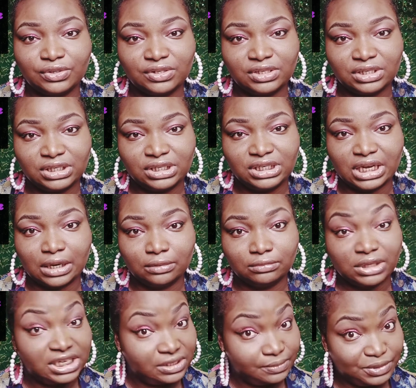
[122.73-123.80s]
sit down,
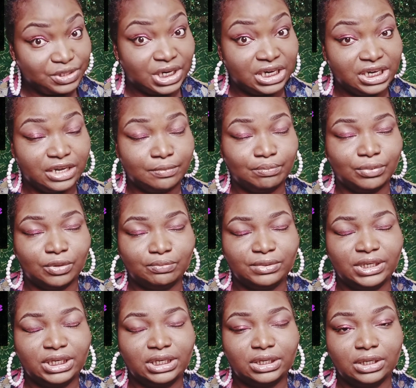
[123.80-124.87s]
especially a
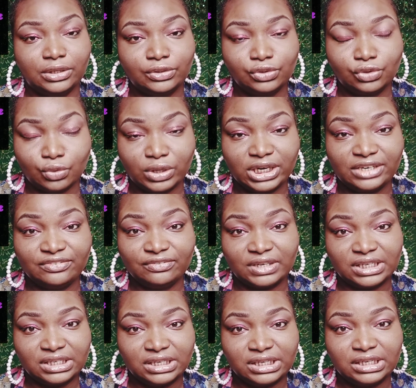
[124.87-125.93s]
public toilet
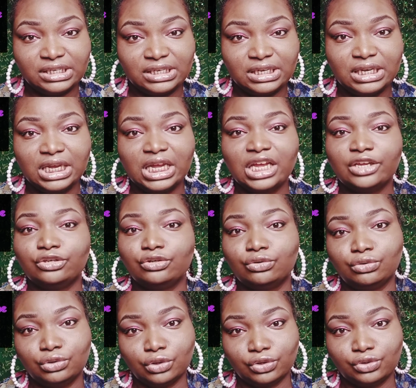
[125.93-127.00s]
facility, you could
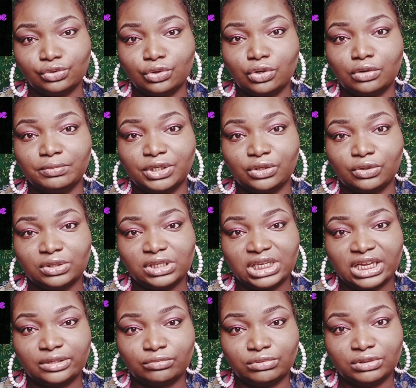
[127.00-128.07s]
also come in
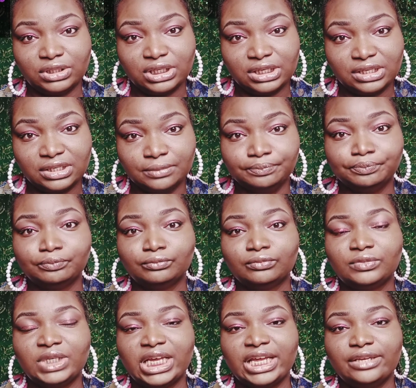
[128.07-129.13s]
contact with this.
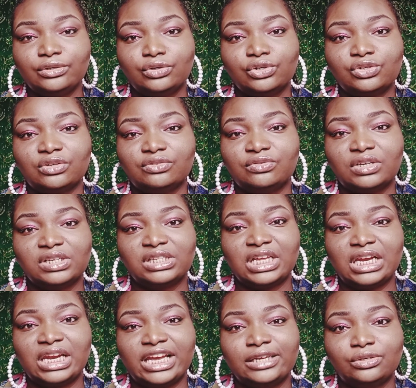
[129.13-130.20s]
Then those of us that
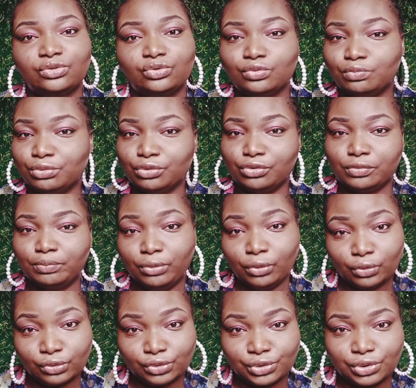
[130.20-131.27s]
like to do borrow
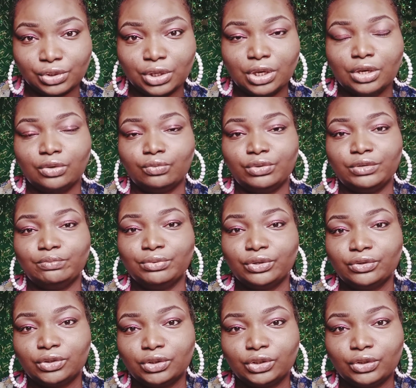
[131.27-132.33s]
pose, we
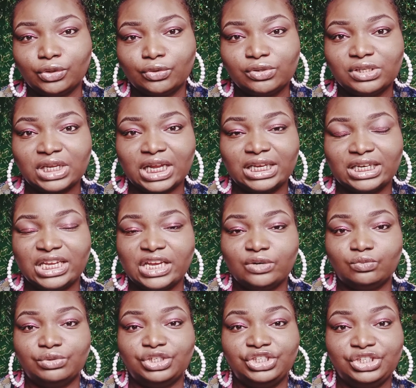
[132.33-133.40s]
borrow clothes and then
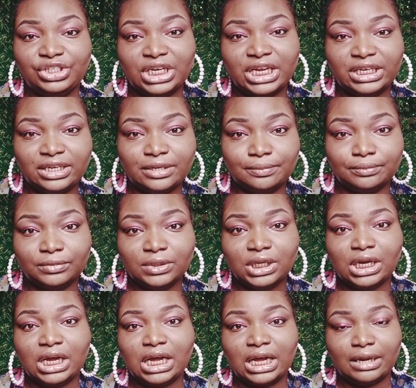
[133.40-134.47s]
we share them,
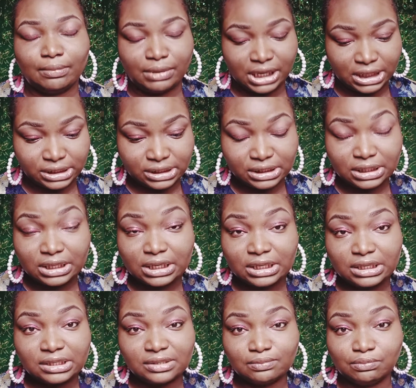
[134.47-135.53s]

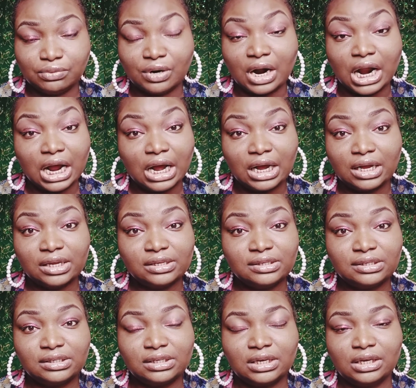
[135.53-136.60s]
panties, bras,